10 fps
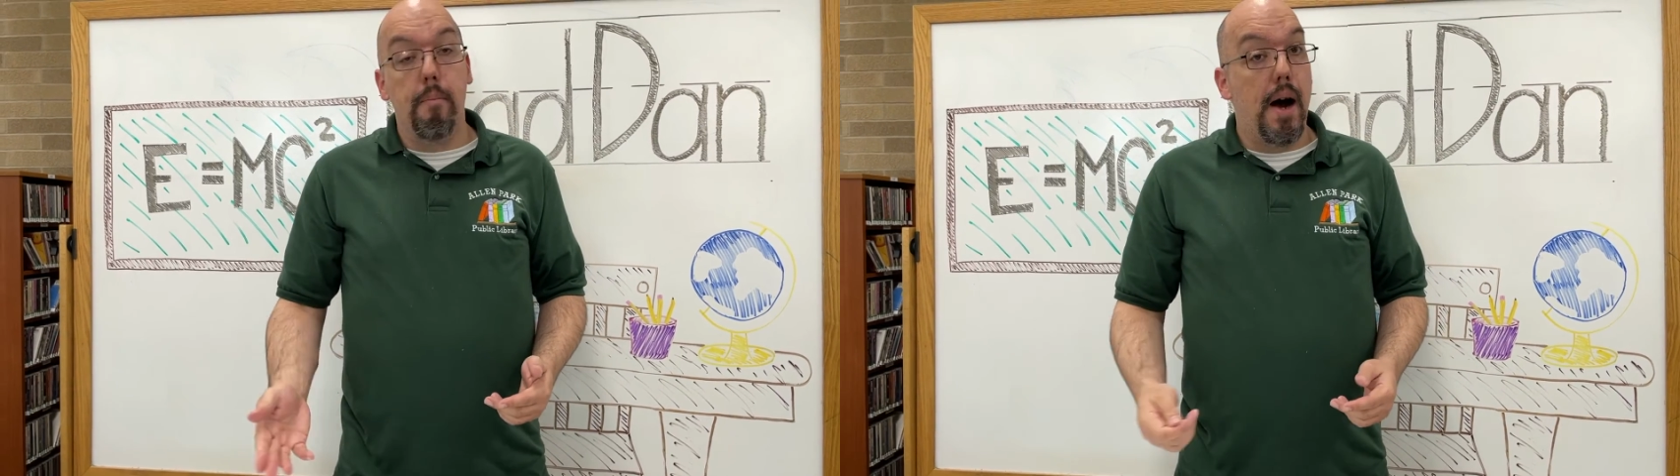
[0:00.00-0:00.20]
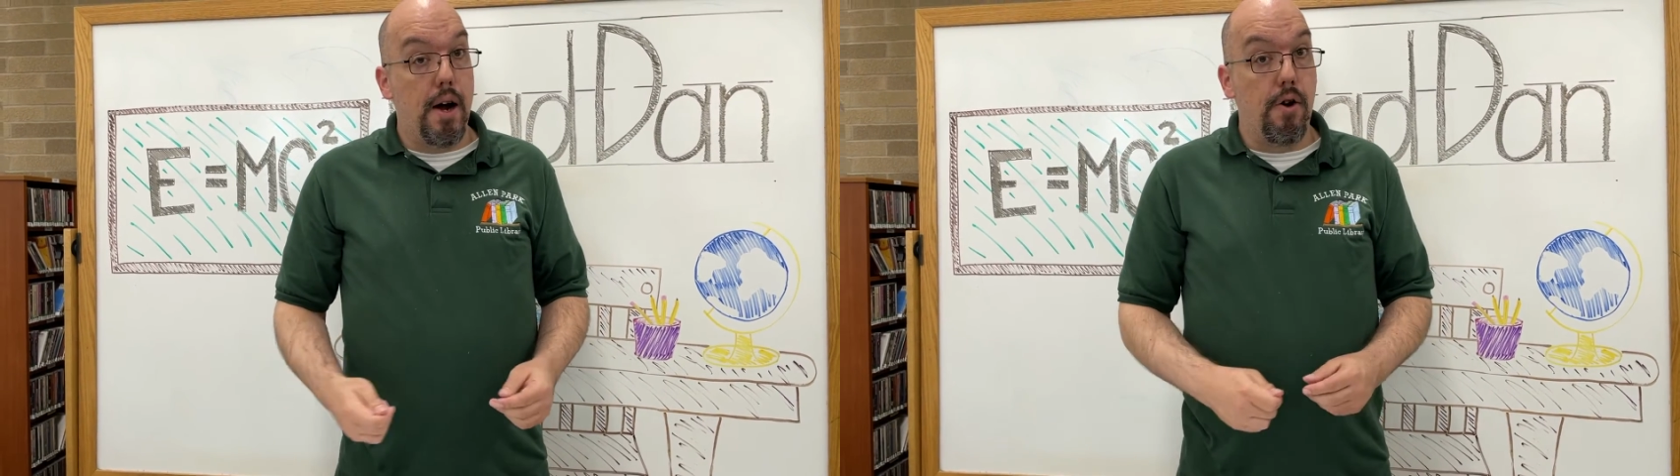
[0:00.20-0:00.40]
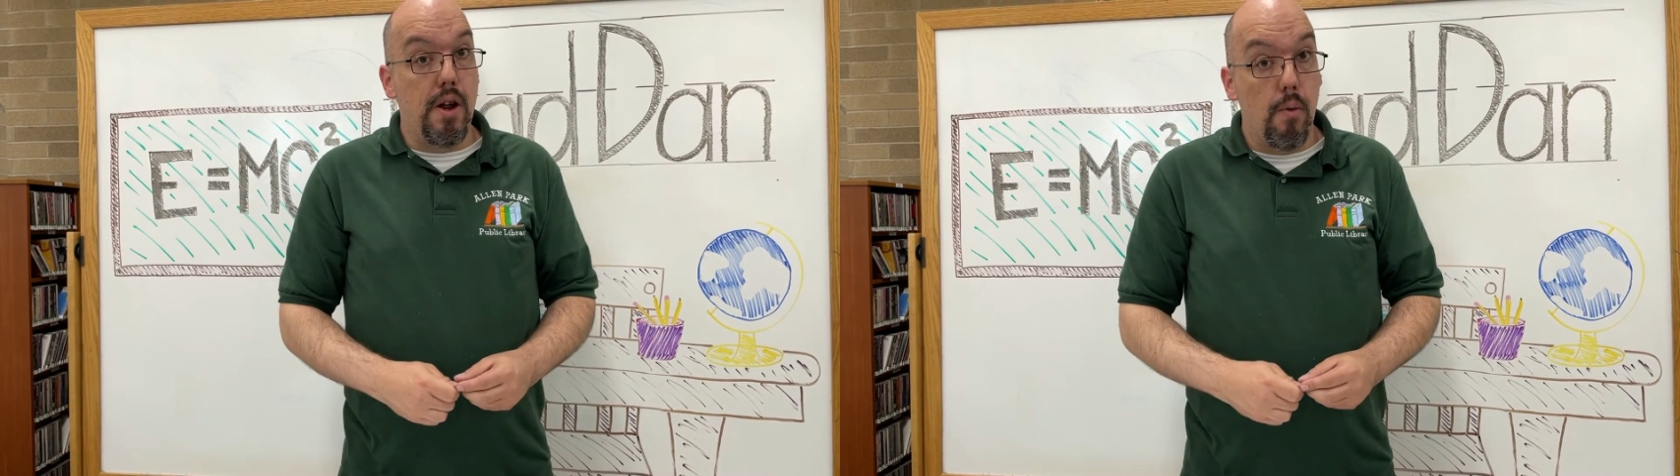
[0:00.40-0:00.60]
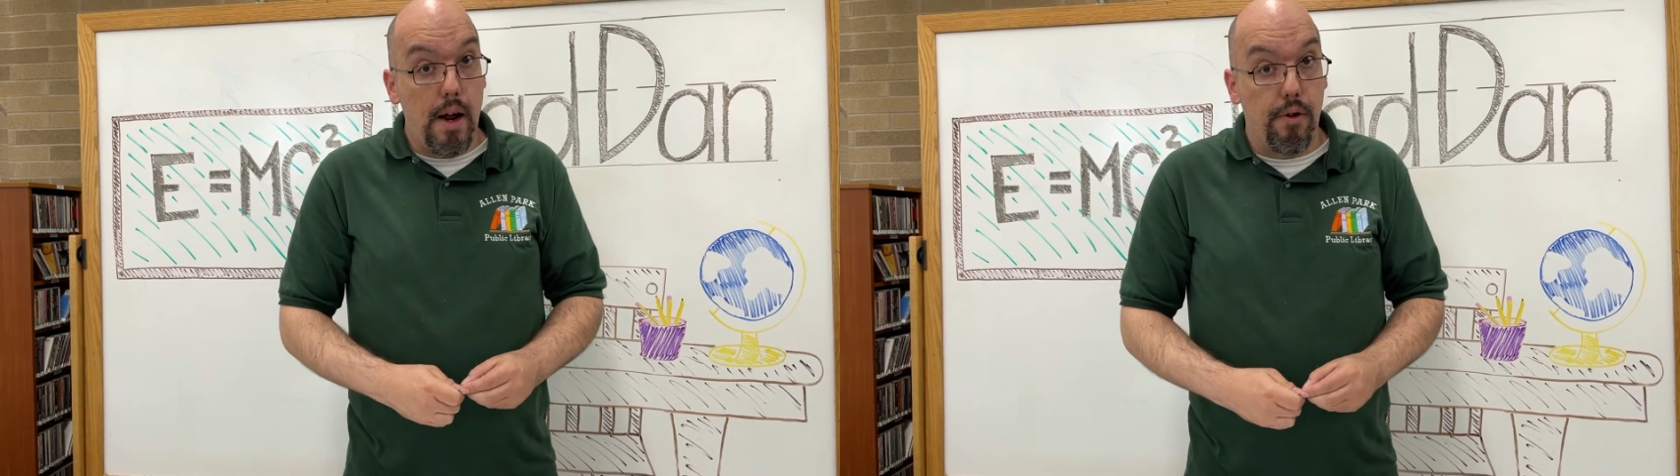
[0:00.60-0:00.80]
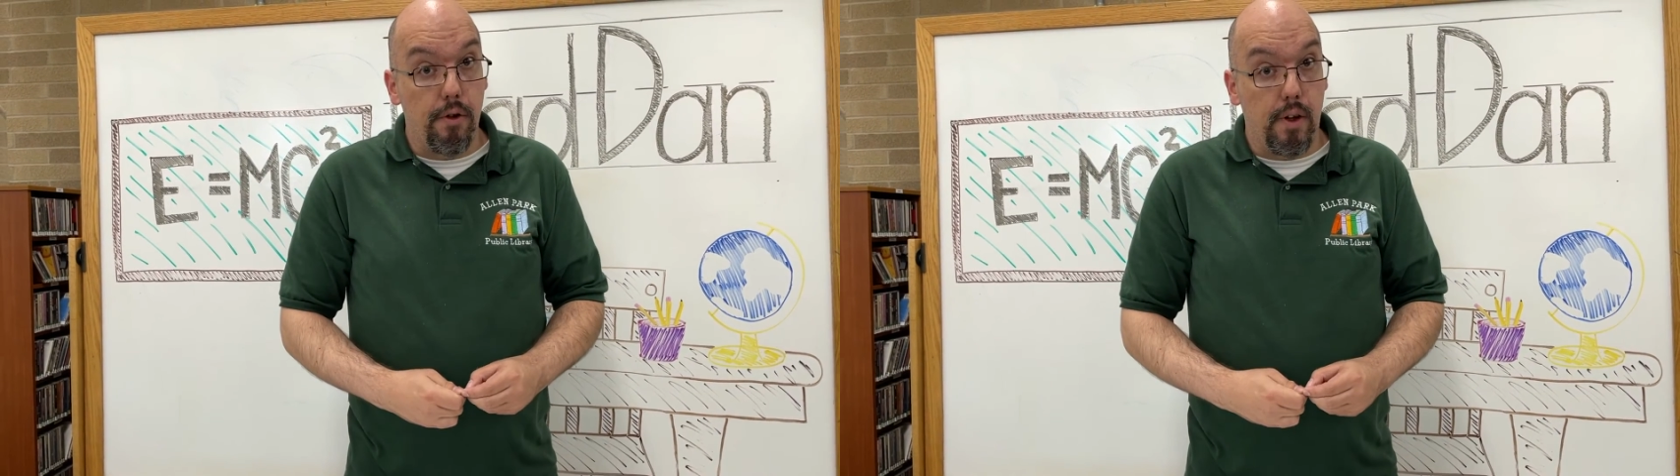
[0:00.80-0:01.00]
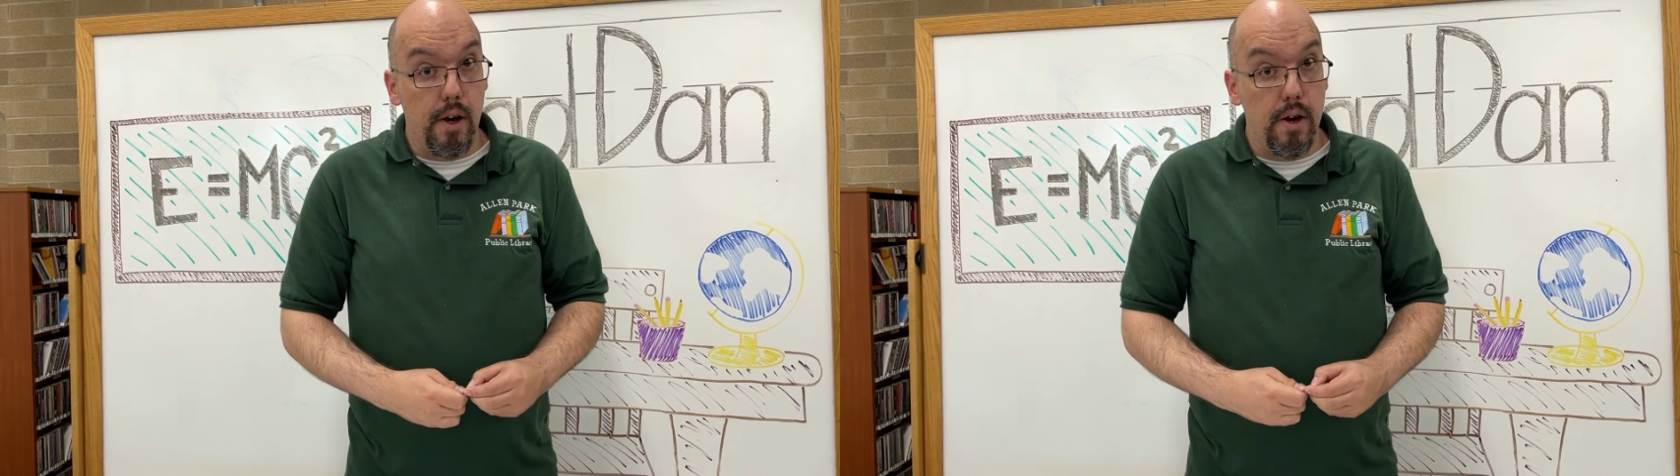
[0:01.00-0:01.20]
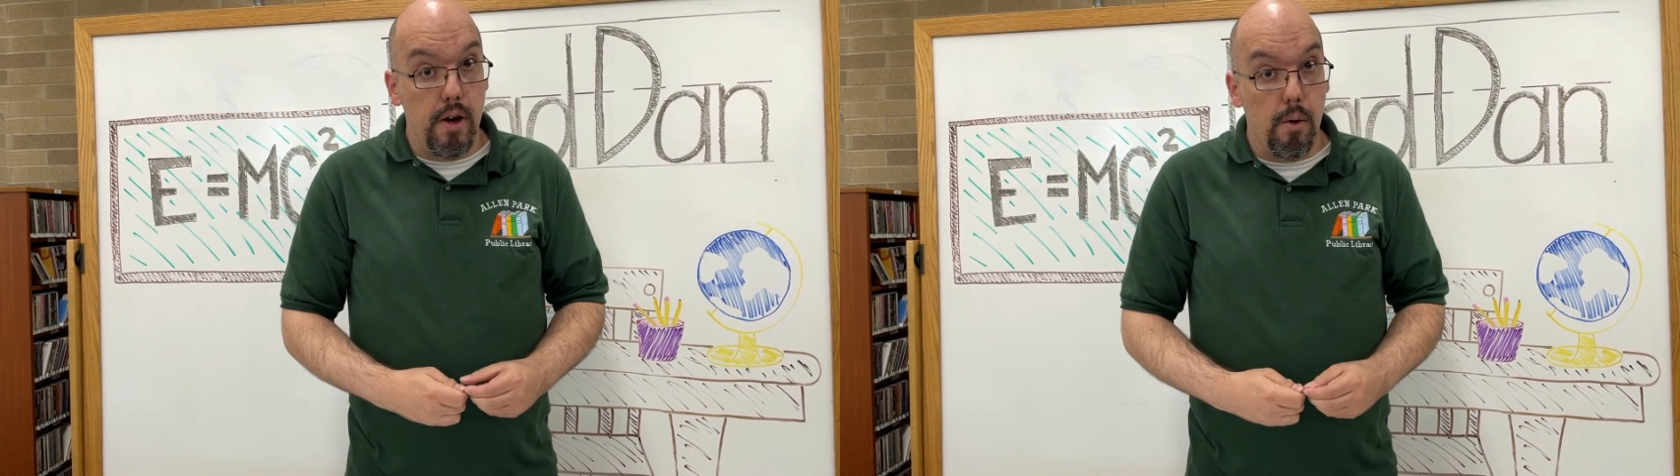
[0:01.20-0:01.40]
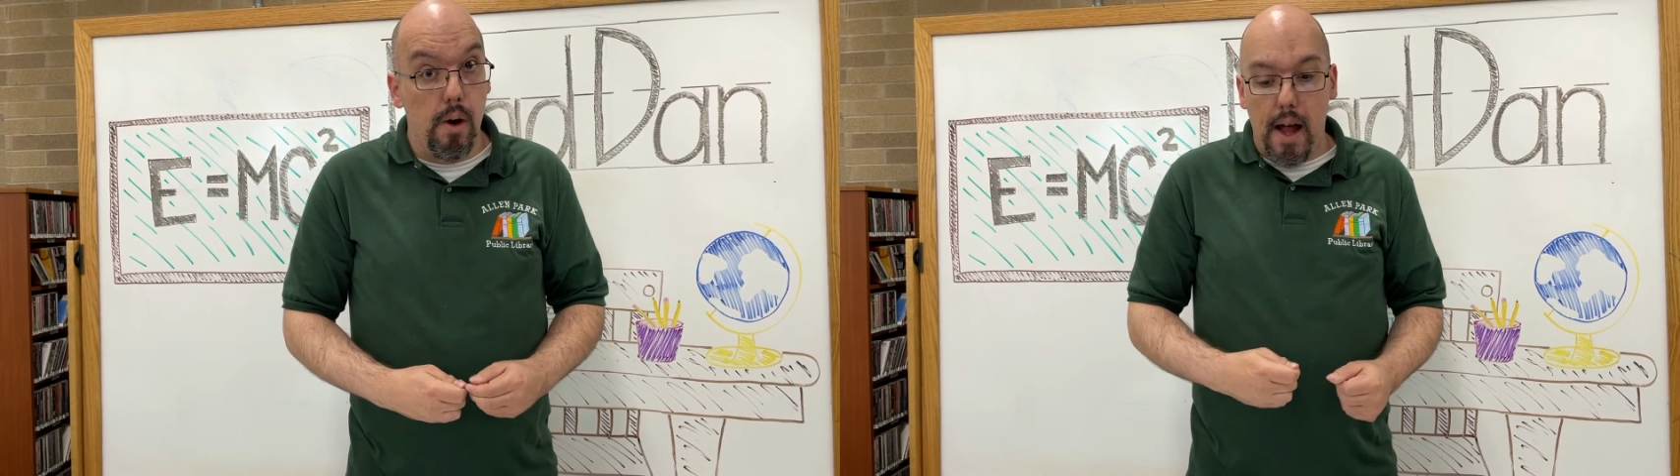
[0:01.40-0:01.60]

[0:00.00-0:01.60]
modern erasers can do